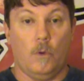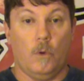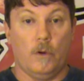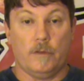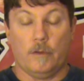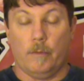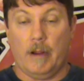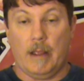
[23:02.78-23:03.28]

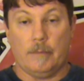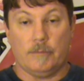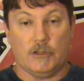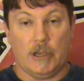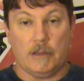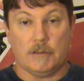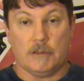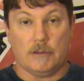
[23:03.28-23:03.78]
or at the Ram,
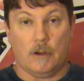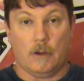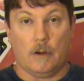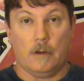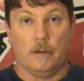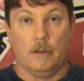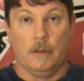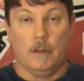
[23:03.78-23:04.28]
chances
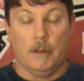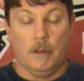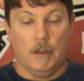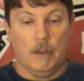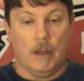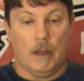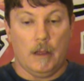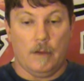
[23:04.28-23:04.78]
are,
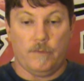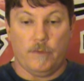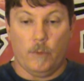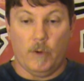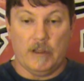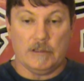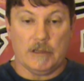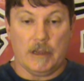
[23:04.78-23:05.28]

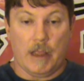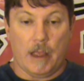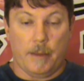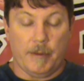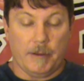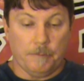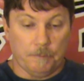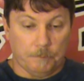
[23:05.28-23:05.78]
for Wednesday
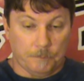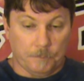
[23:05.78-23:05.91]
gaming.